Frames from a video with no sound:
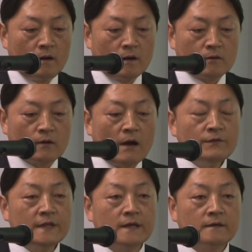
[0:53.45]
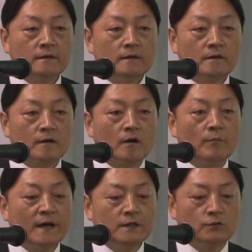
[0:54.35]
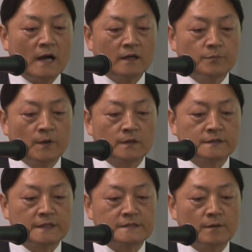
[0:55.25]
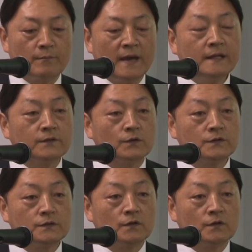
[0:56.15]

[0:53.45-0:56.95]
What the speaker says: Grounding combined with acupuncture is a method